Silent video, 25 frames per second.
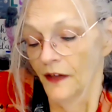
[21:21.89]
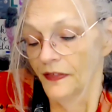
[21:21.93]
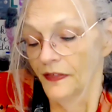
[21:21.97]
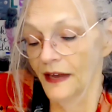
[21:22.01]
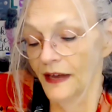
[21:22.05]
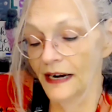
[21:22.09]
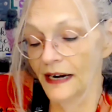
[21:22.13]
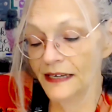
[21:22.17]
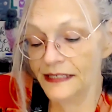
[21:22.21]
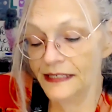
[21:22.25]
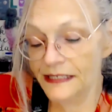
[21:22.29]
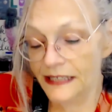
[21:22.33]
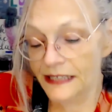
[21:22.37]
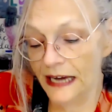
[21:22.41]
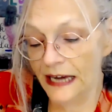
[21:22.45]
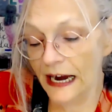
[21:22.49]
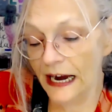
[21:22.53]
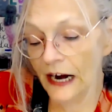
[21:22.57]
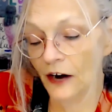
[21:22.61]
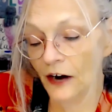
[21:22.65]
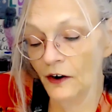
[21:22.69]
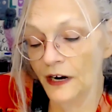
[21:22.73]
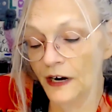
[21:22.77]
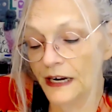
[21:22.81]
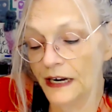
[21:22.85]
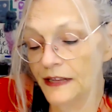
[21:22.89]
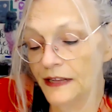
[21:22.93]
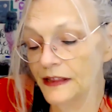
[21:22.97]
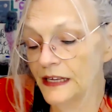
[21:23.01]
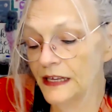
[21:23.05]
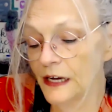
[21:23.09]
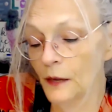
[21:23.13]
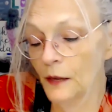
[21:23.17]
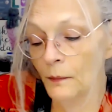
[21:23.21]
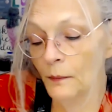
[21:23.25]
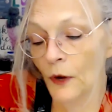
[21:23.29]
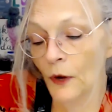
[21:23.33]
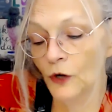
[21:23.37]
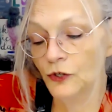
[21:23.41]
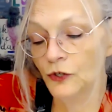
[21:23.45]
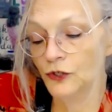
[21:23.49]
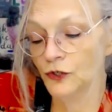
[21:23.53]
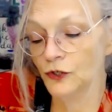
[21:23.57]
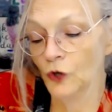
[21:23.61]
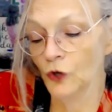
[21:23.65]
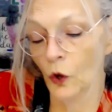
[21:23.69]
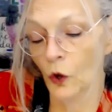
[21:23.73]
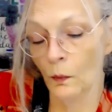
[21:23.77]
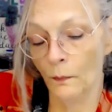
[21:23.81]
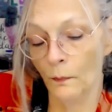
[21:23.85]
that has carried the
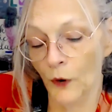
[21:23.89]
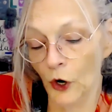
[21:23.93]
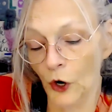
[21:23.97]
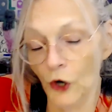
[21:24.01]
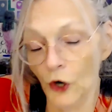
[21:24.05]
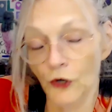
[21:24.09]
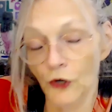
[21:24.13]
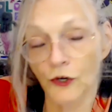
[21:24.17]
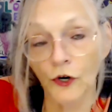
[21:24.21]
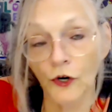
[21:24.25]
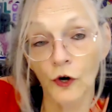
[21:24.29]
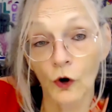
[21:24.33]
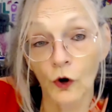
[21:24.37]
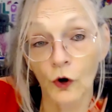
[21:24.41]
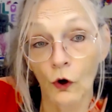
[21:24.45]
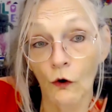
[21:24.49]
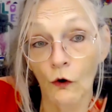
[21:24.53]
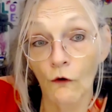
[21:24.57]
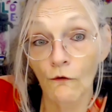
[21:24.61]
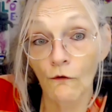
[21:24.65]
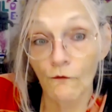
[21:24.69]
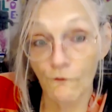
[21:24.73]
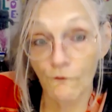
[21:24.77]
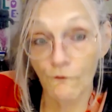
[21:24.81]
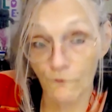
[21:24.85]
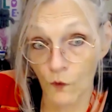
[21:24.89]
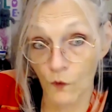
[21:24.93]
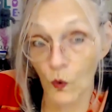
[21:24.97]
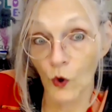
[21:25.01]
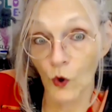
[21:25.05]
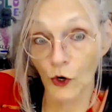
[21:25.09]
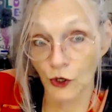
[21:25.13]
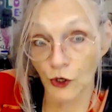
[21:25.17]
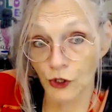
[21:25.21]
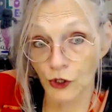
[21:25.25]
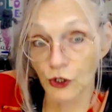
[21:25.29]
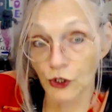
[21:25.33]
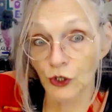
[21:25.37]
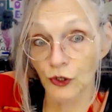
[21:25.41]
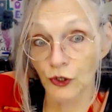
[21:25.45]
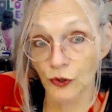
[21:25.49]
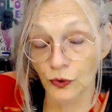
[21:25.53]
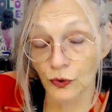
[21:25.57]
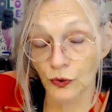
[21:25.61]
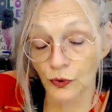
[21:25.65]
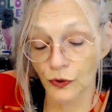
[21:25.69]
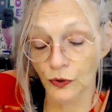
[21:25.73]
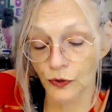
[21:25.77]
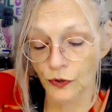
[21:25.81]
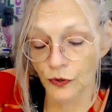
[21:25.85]
emotional burden for
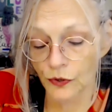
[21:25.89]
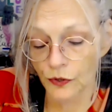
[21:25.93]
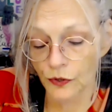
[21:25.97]
you.